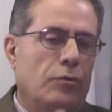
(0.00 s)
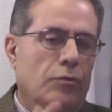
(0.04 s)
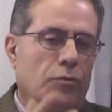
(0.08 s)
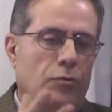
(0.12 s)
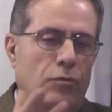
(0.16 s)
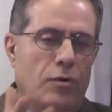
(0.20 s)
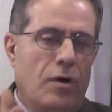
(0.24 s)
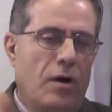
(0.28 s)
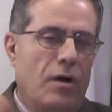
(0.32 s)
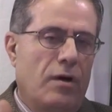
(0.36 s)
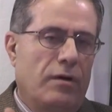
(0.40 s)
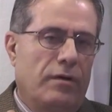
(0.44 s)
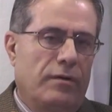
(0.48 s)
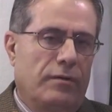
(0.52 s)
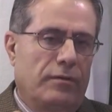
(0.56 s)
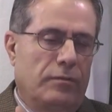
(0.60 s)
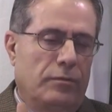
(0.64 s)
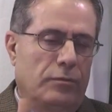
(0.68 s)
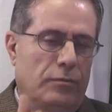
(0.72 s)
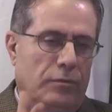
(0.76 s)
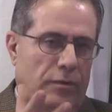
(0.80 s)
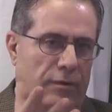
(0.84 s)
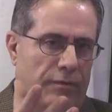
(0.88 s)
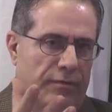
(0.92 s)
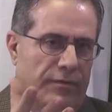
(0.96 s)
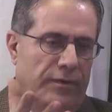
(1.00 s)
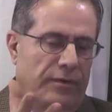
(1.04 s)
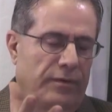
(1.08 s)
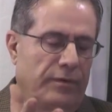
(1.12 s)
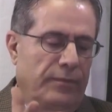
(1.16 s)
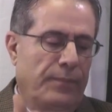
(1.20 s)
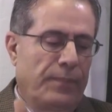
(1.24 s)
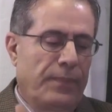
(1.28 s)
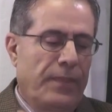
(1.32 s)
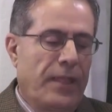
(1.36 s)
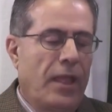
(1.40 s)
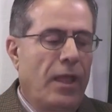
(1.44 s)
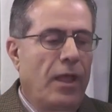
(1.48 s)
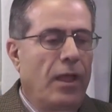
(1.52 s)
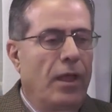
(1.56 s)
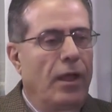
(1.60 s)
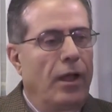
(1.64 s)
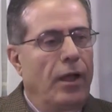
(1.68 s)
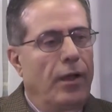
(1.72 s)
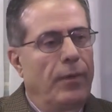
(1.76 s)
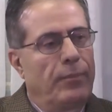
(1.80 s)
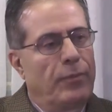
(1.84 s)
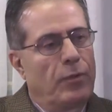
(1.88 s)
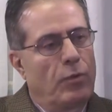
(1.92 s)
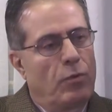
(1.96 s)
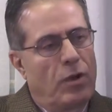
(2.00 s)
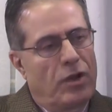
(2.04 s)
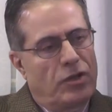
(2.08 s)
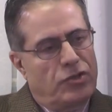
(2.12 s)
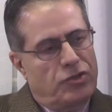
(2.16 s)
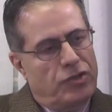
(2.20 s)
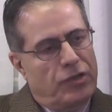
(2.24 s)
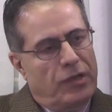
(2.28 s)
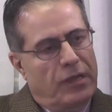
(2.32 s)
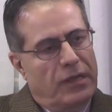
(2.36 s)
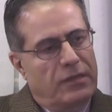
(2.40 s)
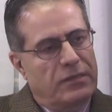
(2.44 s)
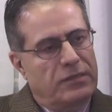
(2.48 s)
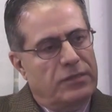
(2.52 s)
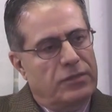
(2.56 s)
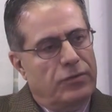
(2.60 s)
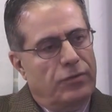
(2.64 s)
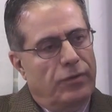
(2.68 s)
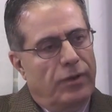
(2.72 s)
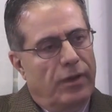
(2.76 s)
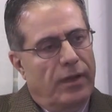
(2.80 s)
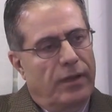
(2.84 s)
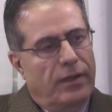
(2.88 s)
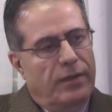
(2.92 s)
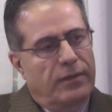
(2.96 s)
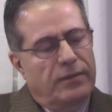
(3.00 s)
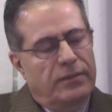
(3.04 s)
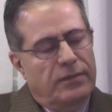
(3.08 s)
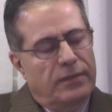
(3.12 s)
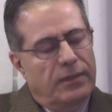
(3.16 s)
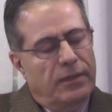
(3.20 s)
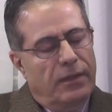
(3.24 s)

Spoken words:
whoever watching us tonight,